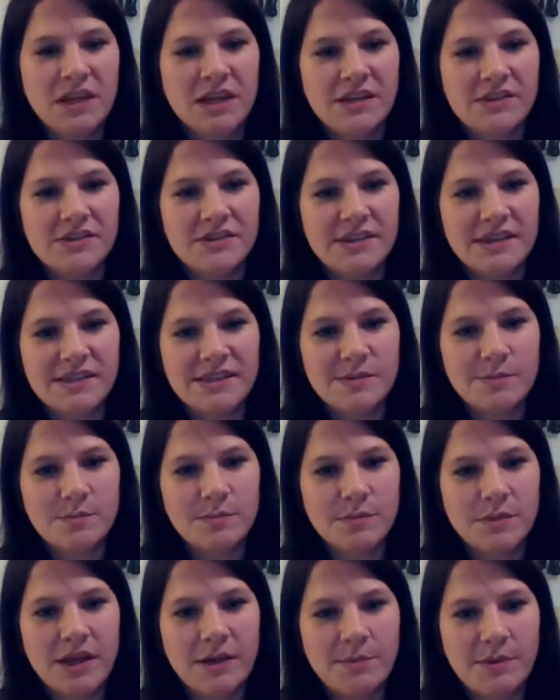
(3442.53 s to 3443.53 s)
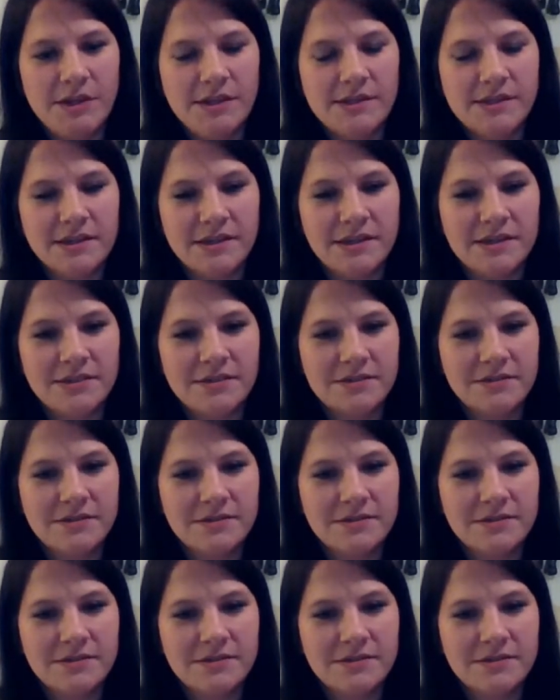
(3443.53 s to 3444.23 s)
It just has some black beads on it.